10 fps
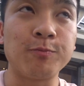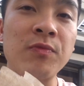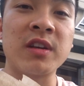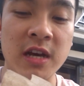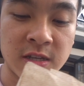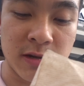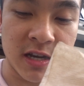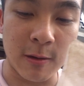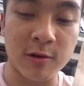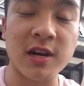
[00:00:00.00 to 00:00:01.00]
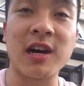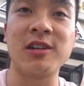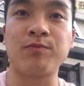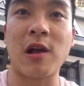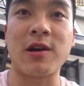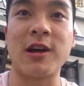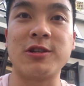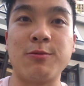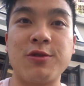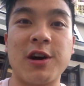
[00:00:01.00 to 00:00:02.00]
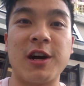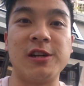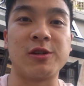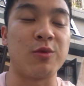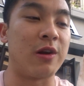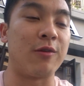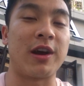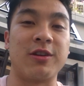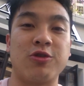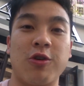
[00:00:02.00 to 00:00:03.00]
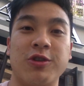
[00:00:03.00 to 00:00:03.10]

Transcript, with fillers: In case my camera dies, I'll catch up you guys whenever I can charge